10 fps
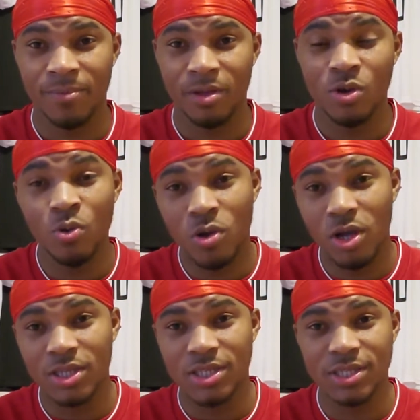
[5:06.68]

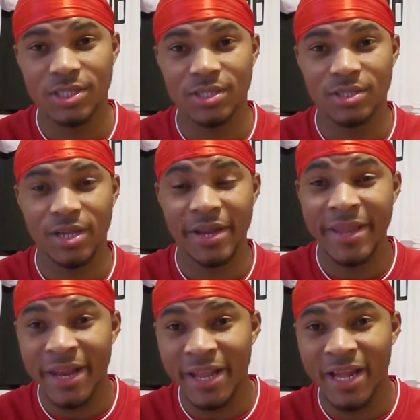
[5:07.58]
Lucas,
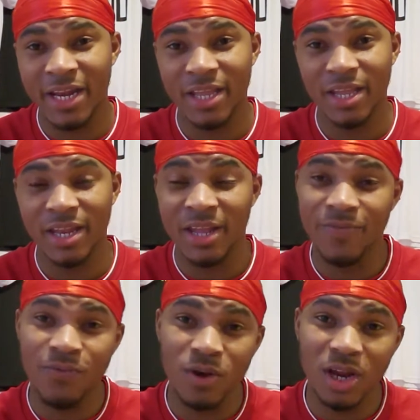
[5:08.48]
Dele Alli. They
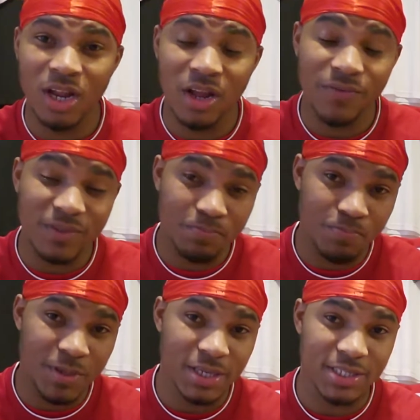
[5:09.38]
full a lot of
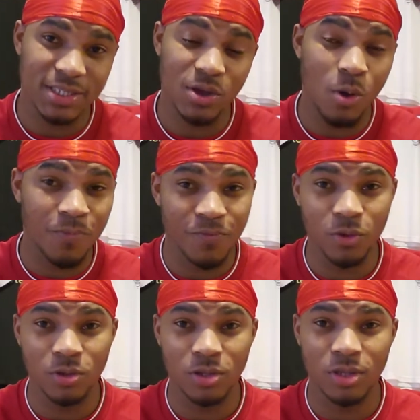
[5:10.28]
space up
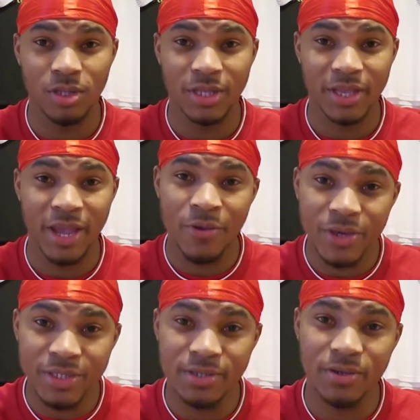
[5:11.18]
front.
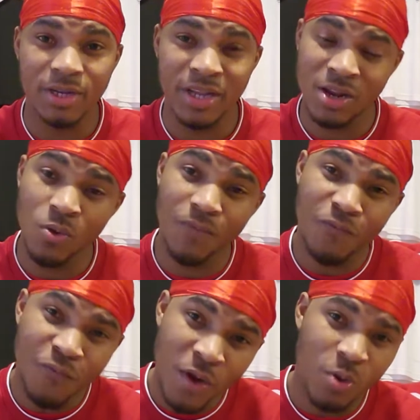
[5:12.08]
Eriksen, they look
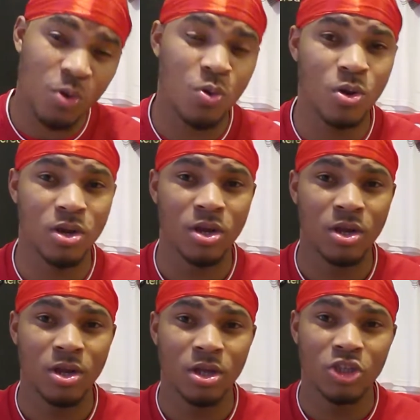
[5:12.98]
very good.
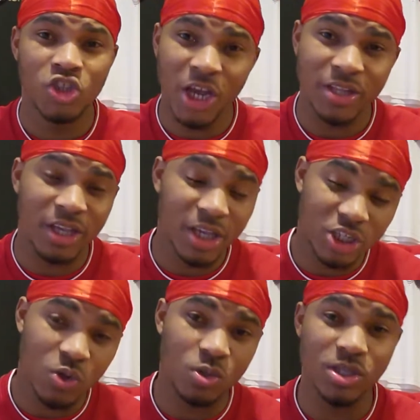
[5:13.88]
Try to
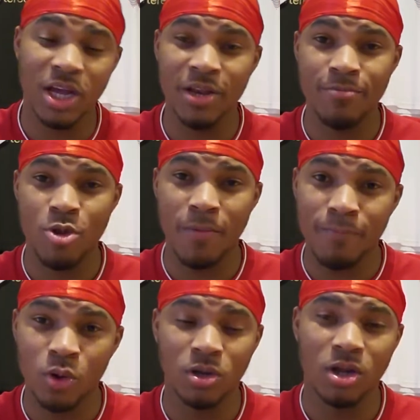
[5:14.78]
catch us on the break,
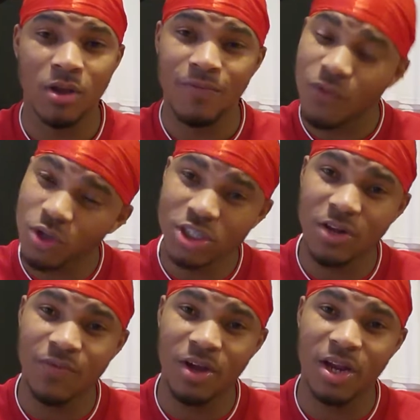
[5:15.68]
but Virgil
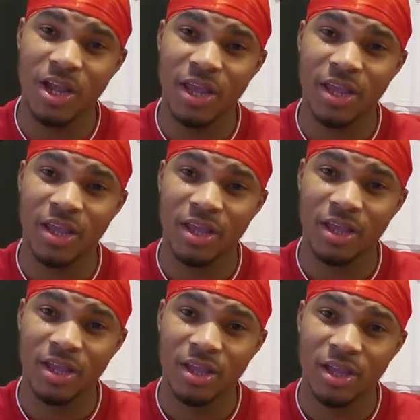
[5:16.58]
van Dijk
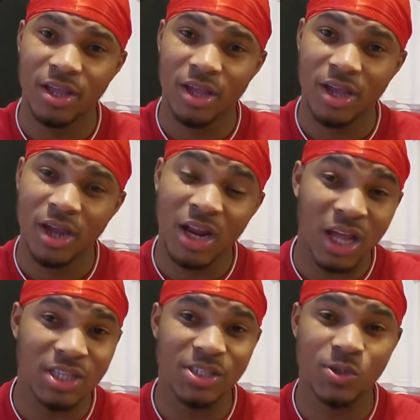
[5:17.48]
and
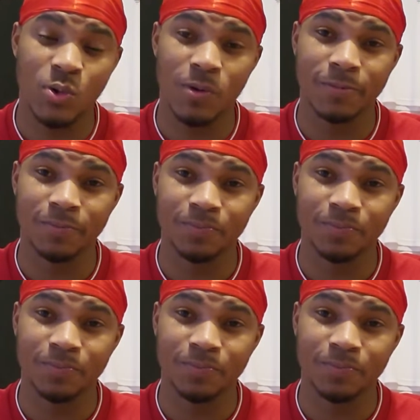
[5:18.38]
also